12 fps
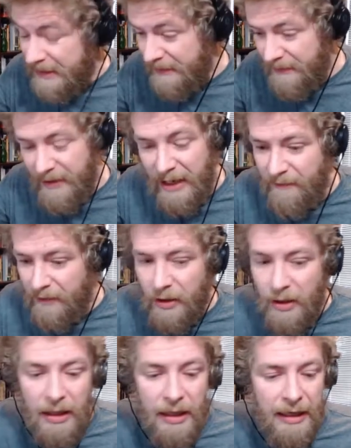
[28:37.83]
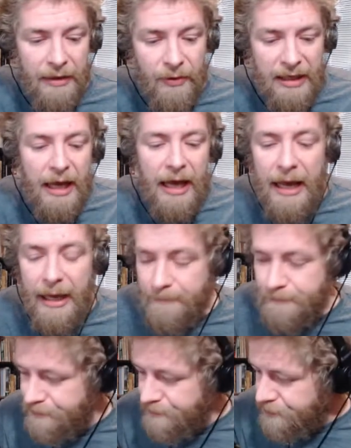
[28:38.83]
ever. Anyway,
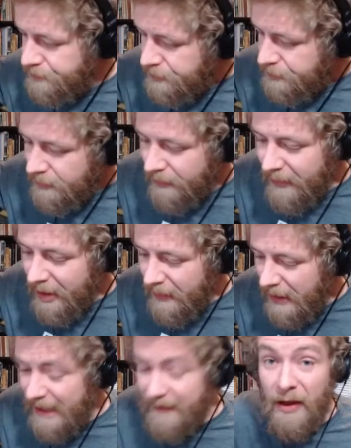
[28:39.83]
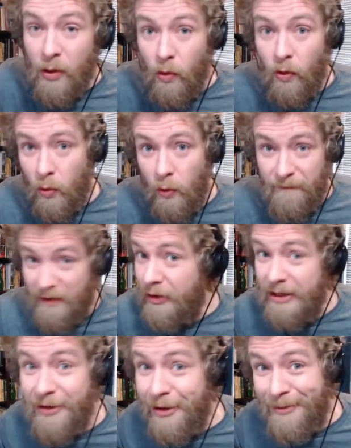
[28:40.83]
and they were all very
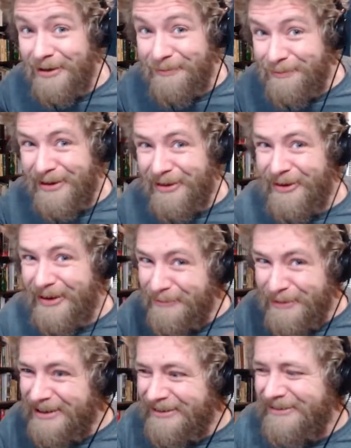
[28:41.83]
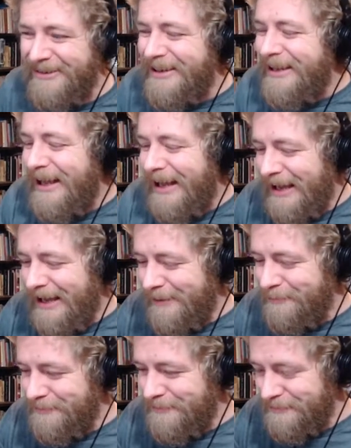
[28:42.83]
dominant, by the way, but anyway,
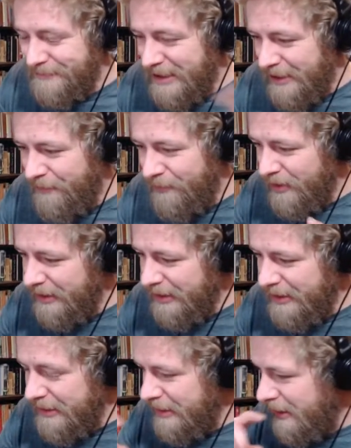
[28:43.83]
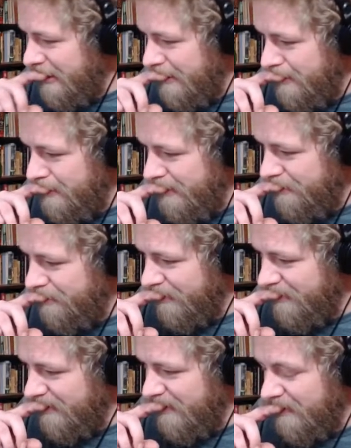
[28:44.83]
Calvin Ridley, who else
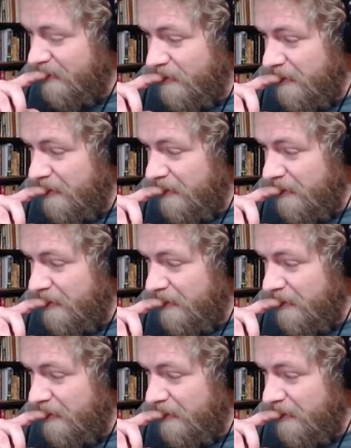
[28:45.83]
was it? Julio